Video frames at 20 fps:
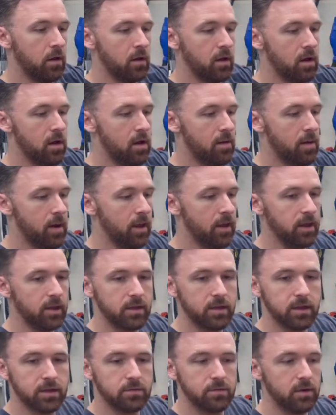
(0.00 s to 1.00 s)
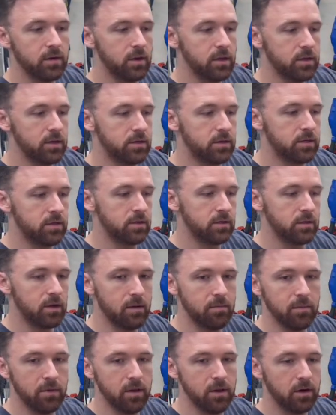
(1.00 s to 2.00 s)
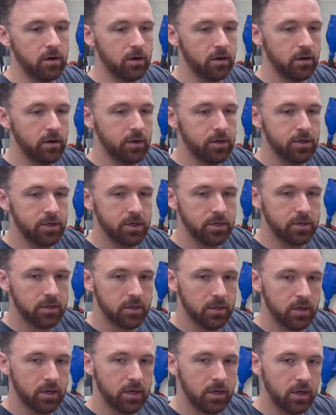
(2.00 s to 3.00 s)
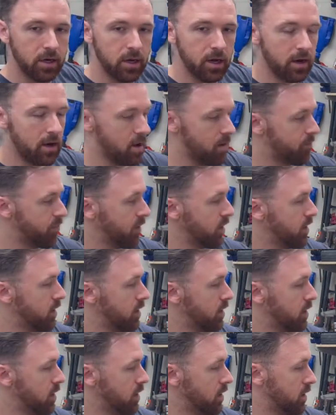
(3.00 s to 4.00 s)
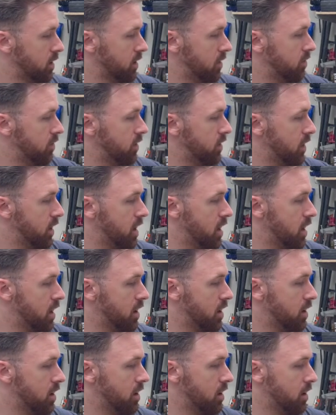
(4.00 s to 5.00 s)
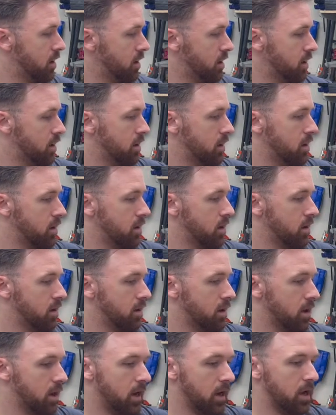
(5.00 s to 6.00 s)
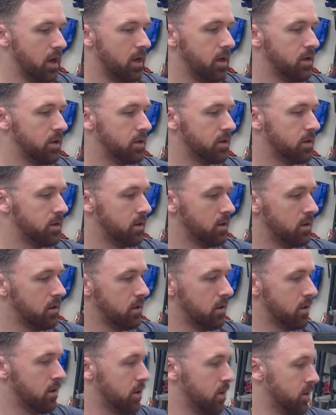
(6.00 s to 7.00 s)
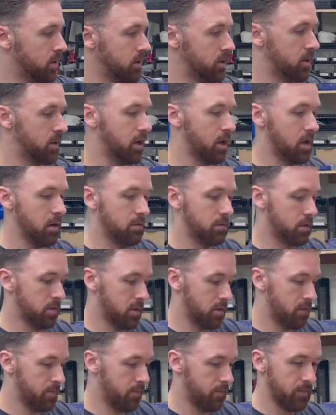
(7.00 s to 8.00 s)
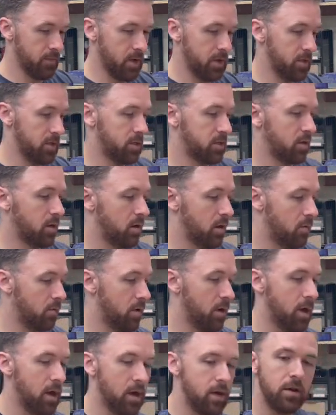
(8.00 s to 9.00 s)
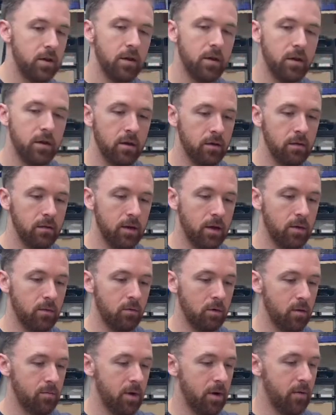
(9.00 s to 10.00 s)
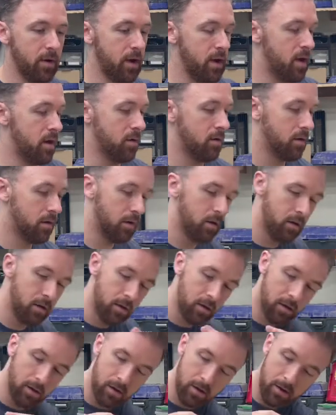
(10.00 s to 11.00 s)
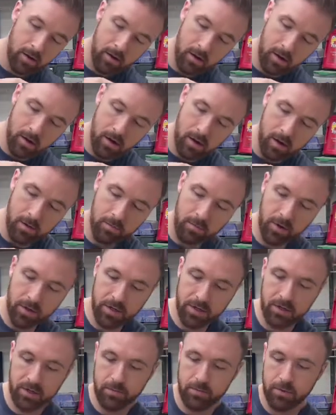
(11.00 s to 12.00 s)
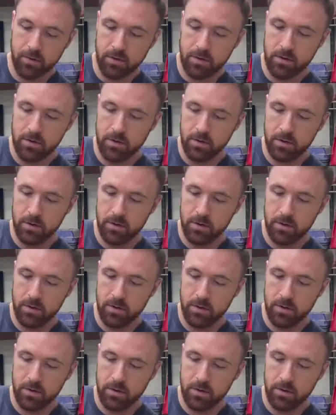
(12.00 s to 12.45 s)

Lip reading: I like this one because I'm literally just heating it up with the iron and it's good to go. So I just start on one end and work my way down. Pretty simple.